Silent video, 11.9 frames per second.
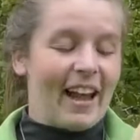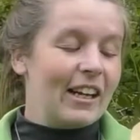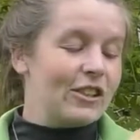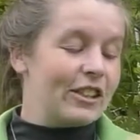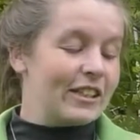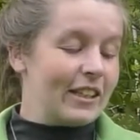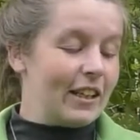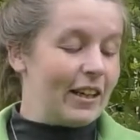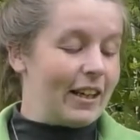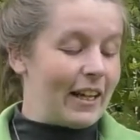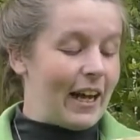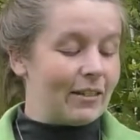She's still
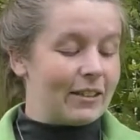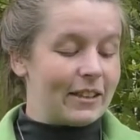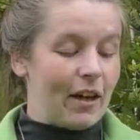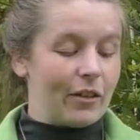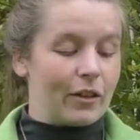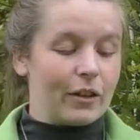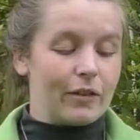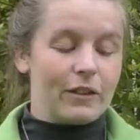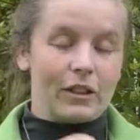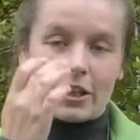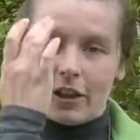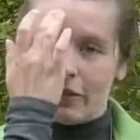learning how to sit on the glove
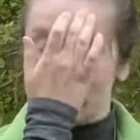and stuff.